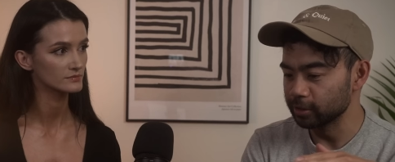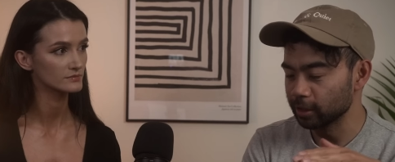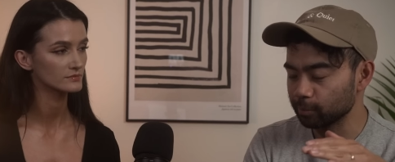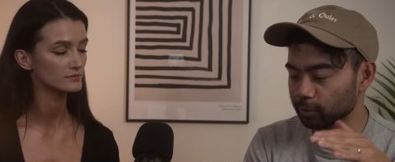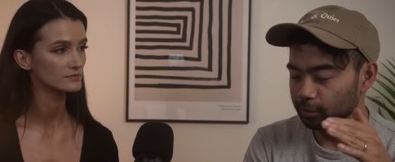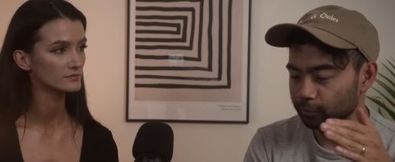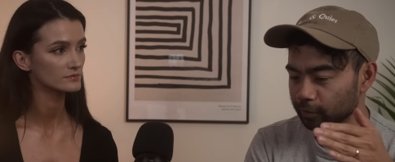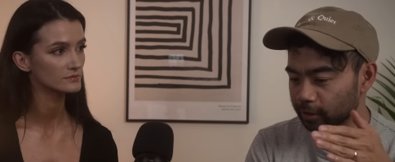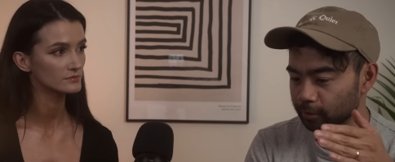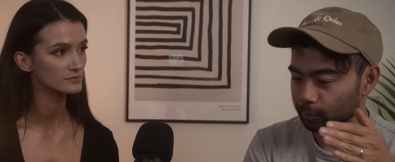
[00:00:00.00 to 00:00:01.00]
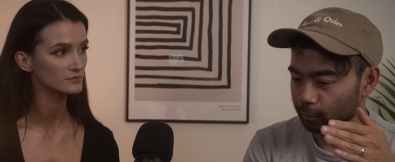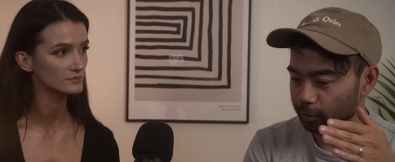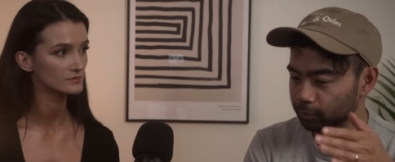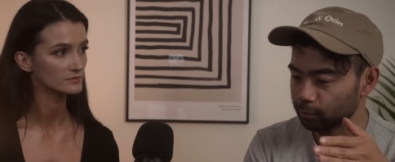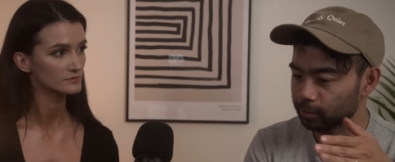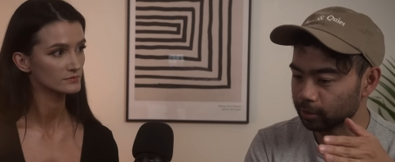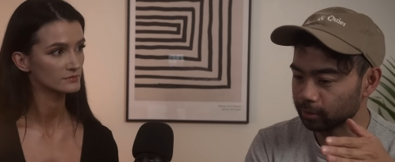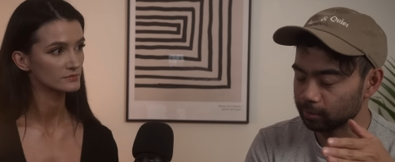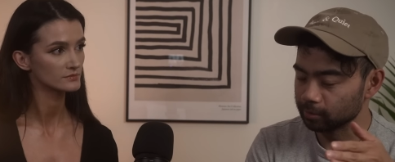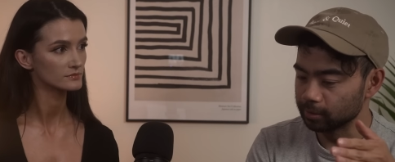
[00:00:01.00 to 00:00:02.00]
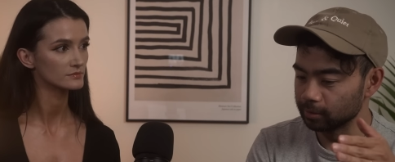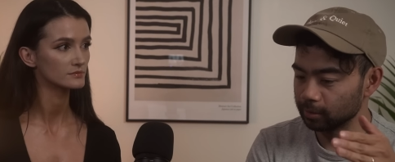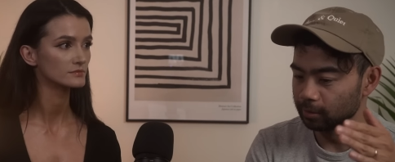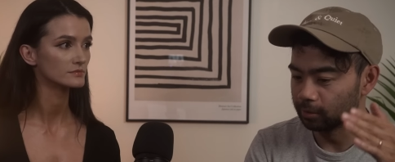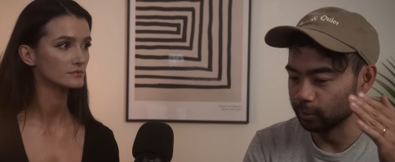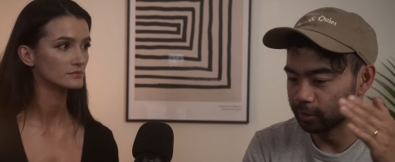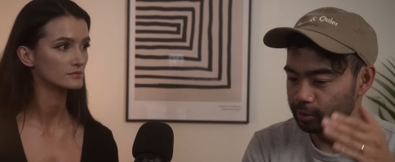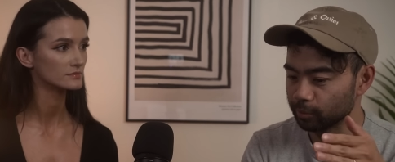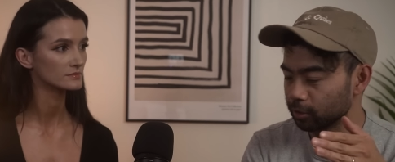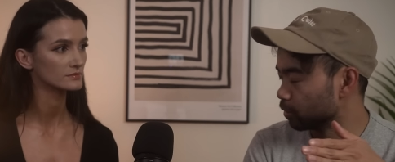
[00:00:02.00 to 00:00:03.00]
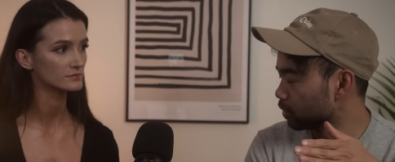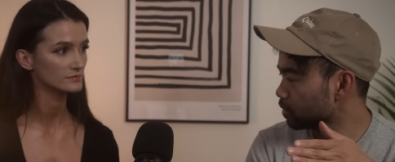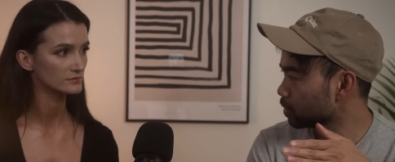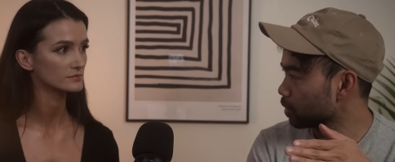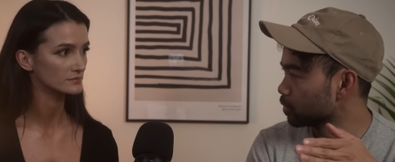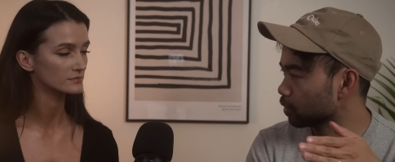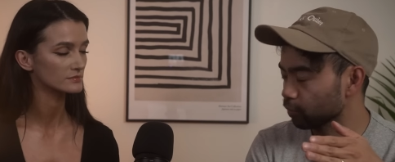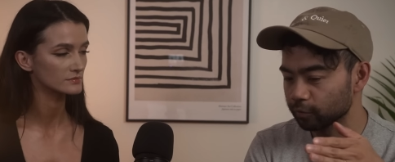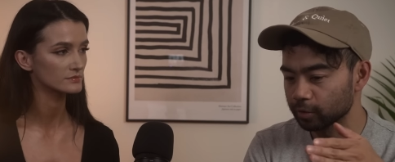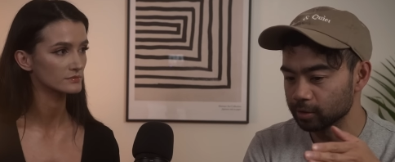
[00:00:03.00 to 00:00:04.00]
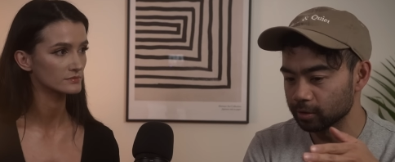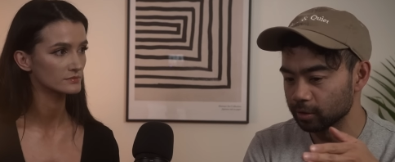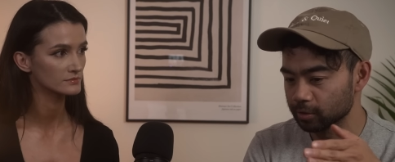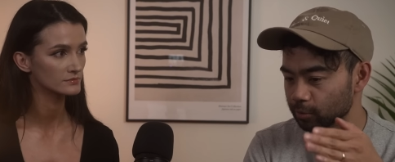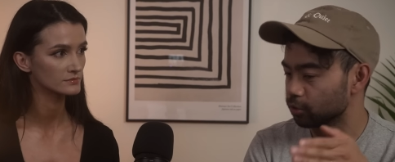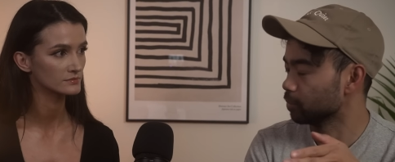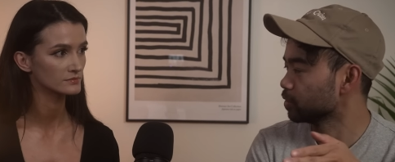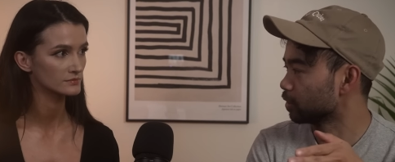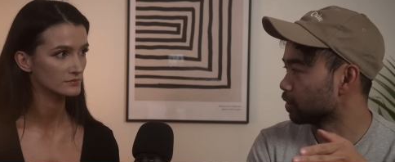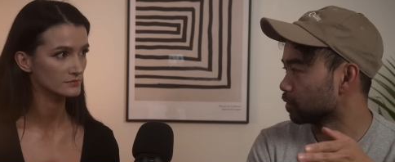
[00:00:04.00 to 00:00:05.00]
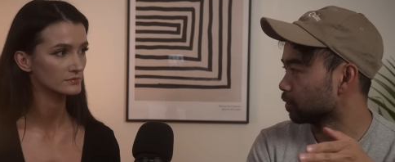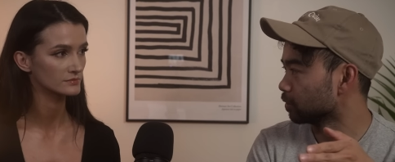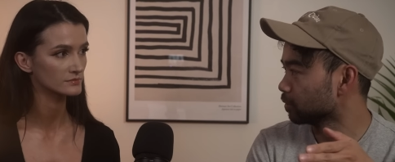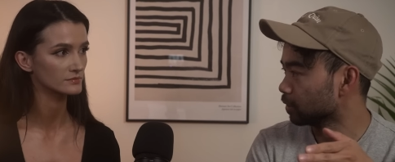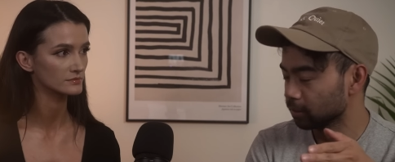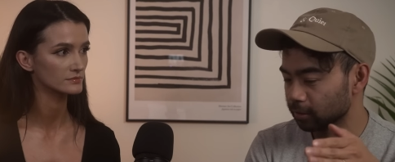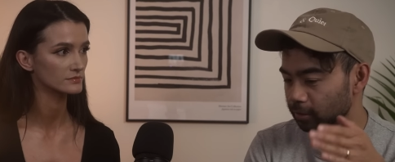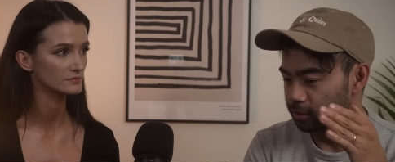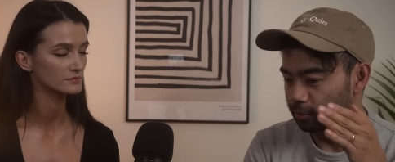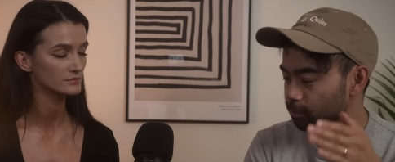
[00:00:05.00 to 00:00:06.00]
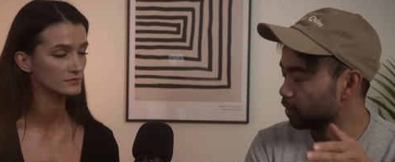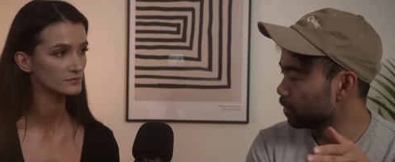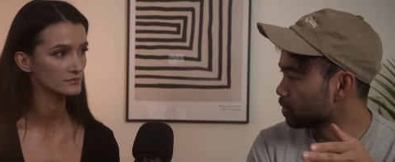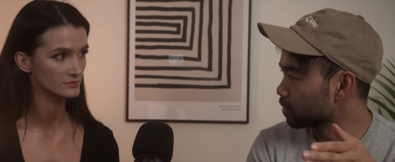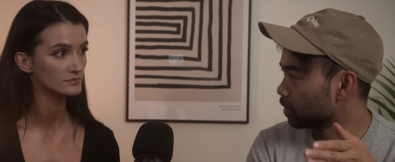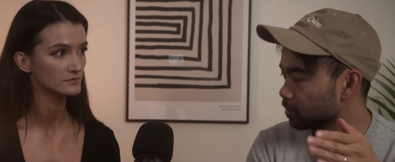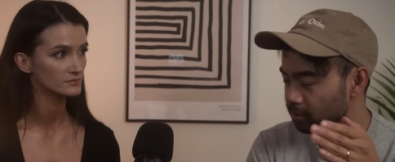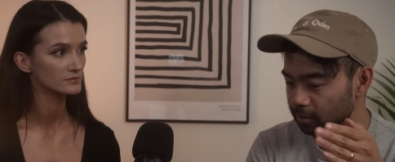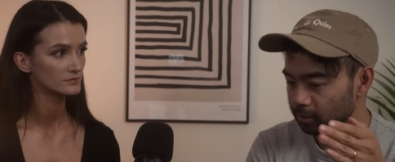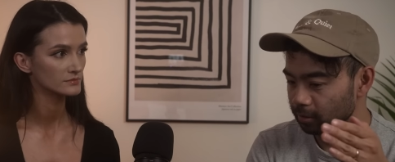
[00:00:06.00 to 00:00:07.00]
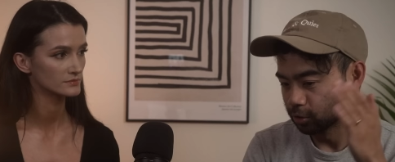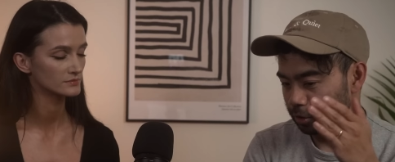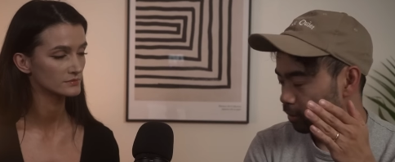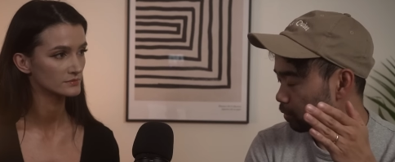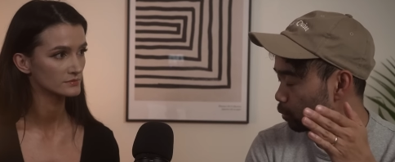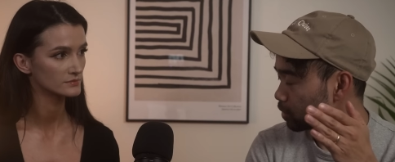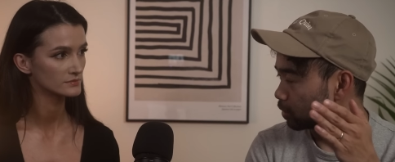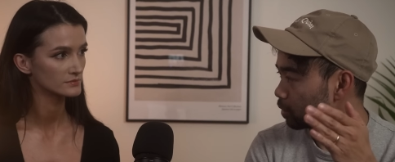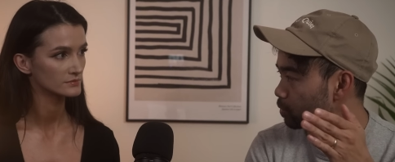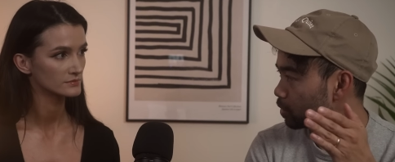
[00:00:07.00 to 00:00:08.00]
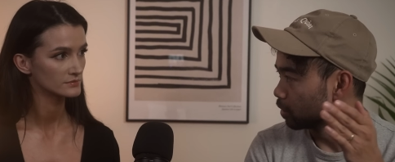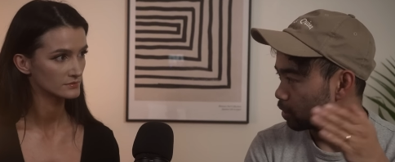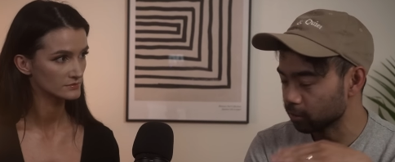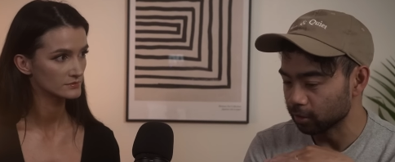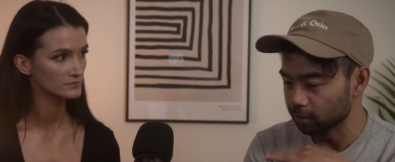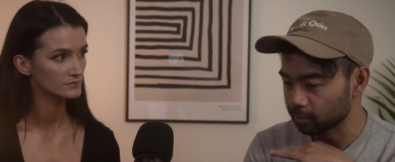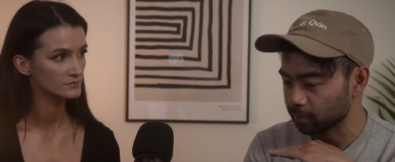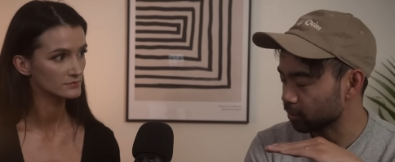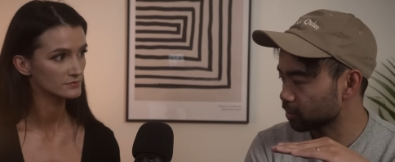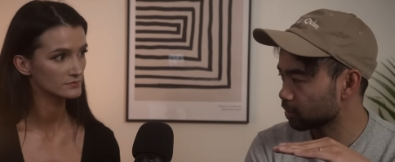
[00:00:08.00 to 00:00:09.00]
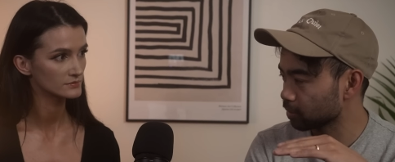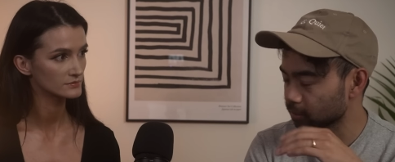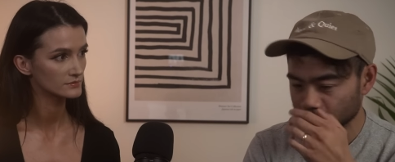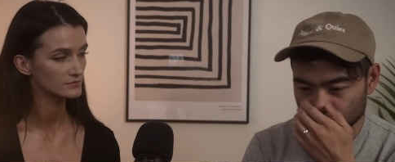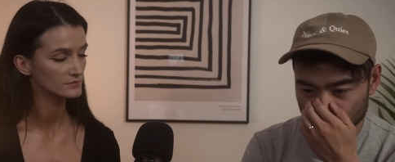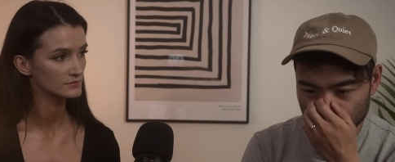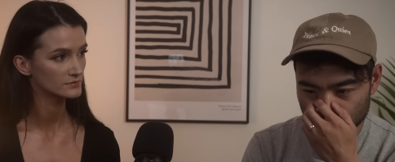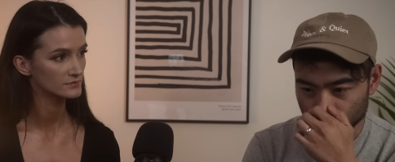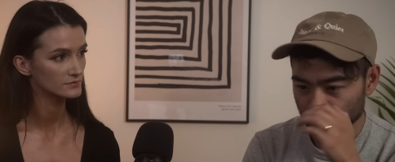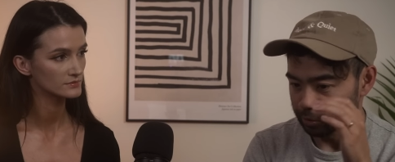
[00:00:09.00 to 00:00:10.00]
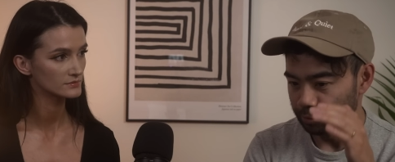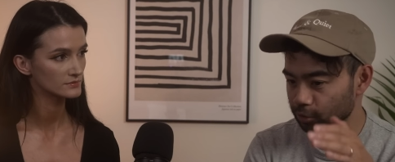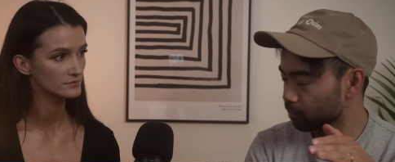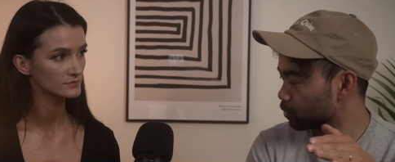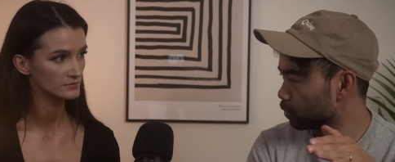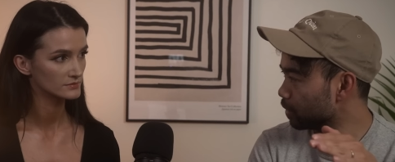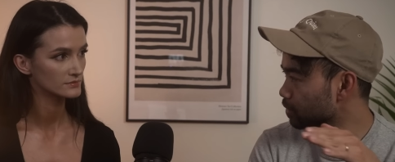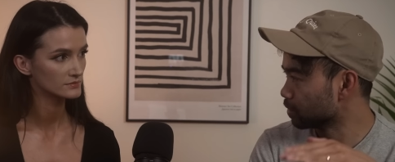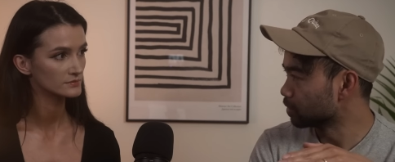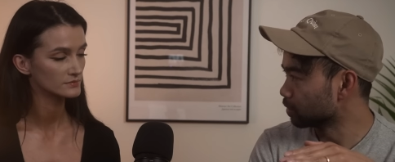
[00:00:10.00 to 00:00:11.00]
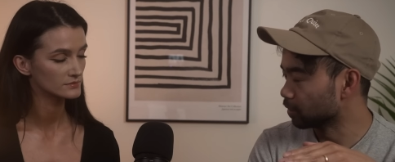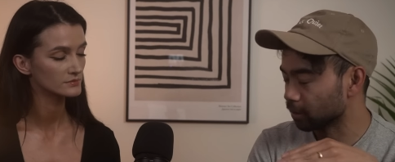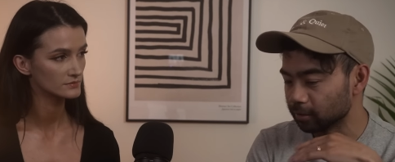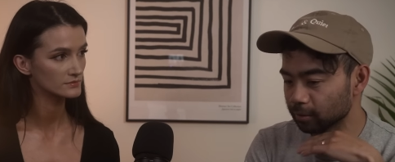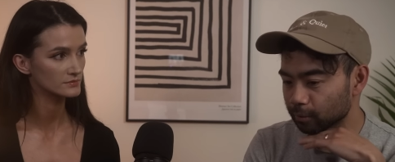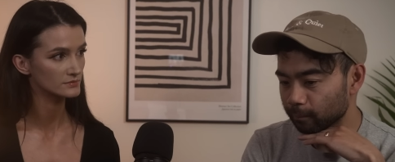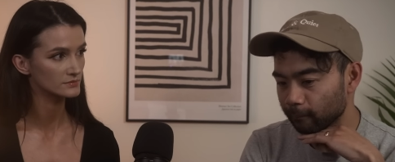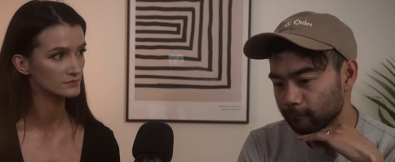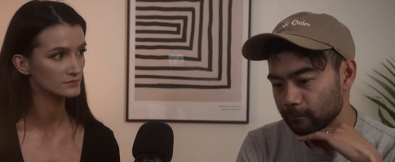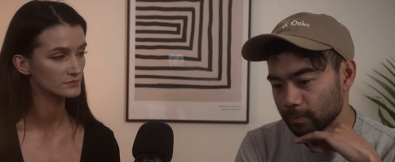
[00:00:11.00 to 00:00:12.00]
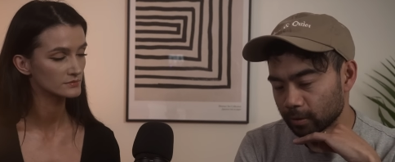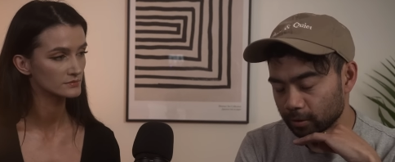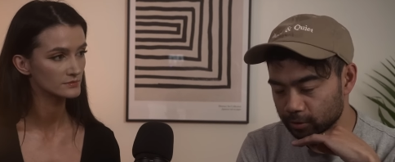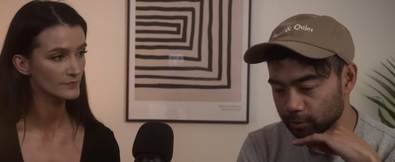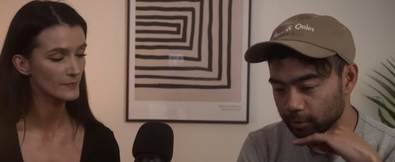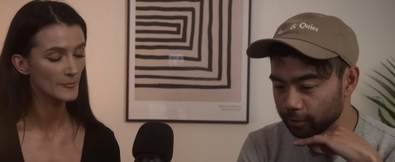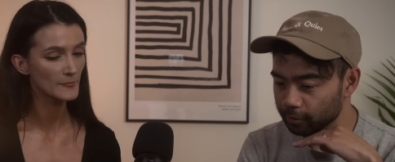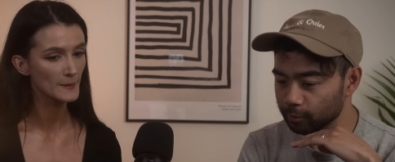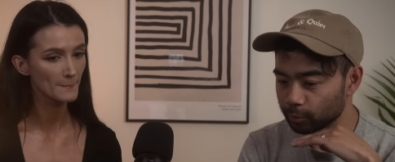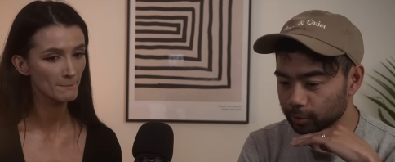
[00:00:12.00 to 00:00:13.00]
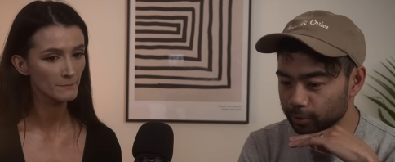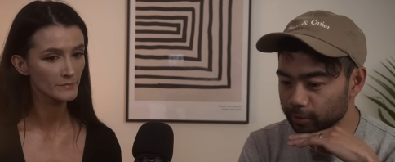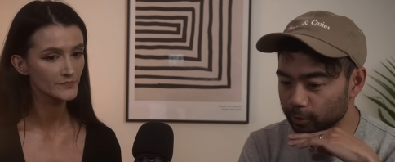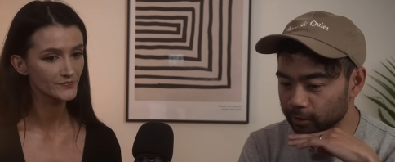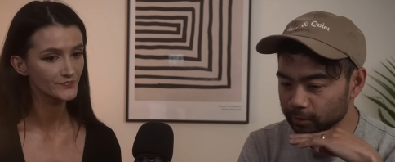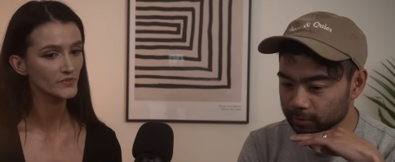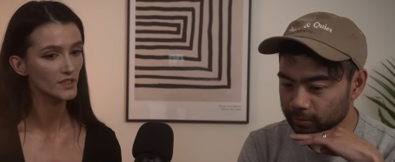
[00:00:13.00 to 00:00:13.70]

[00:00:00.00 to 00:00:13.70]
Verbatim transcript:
Speaker 1: example of like Rick Rubin doing his minimalist type stuff because mm-hmm. there's no drums in that song. Mm-hmm. There's no bass until Charlie Wilson comes in and then you hear that bass. So there was no drums or bass until then. Mm-hmm. So I thought it worked pretty well.